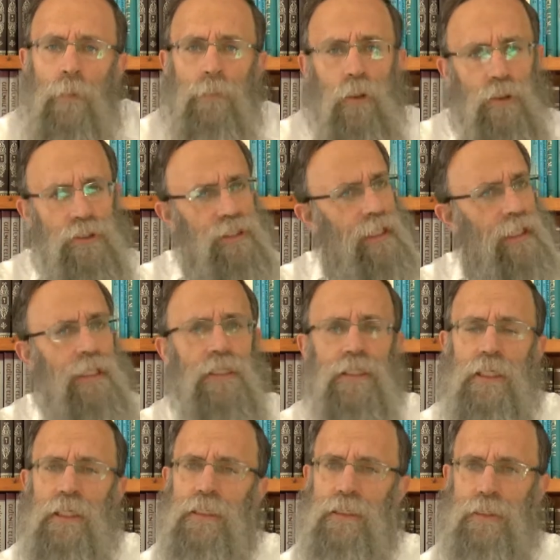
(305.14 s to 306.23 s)
Because the
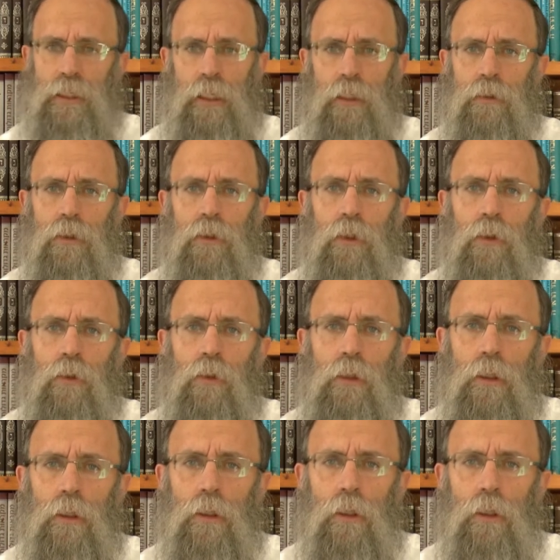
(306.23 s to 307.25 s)
easiest thing to do